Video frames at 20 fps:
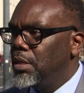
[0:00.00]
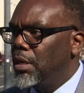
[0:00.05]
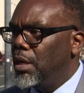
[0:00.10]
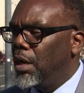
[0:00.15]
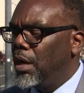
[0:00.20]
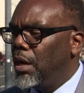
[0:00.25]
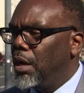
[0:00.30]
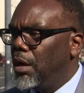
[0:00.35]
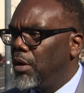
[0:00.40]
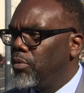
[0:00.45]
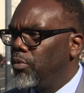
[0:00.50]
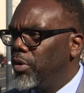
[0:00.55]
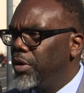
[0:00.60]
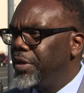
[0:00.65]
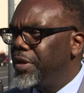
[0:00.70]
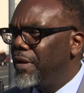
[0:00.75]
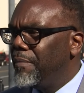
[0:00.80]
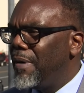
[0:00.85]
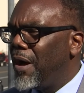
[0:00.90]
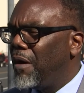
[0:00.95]
uh, are
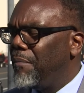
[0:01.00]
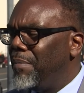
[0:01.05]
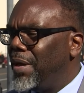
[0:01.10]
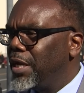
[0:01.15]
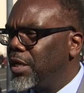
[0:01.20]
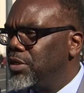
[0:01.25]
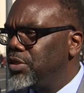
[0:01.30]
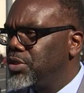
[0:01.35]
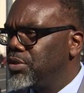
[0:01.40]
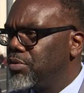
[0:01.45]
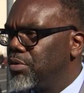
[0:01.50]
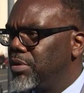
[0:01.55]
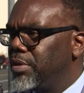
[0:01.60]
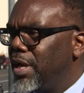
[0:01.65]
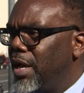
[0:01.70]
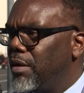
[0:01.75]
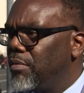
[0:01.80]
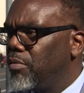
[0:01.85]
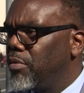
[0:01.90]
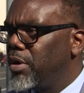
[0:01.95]
really about making sure
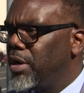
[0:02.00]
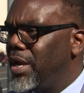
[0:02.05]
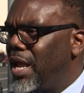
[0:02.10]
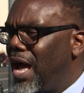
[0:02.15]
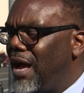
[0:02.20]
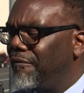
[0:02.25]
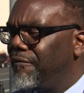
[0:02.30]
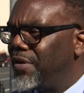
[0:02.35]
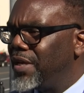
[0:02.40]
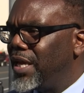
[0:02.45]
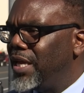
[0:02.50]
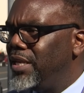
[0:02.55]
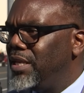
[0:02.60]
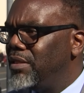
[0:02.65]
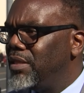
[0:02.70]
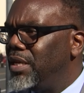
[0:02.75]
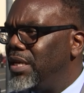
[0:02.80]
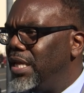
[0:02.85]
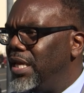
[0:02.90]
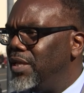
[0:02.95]
that we're not
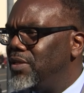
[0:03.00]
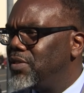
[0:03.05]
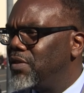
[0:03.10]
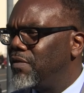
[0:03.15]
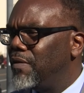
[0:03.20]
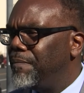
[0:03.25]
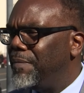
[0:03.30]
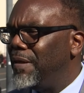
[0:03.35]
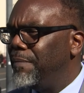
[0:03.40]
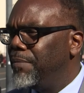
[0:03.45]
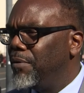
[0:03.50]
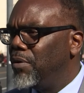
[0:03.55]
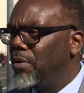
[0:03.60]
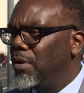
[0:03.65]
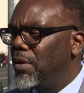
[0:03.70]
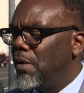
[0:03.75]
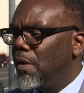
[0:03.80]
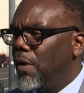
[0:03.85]
forgetting the needs of the people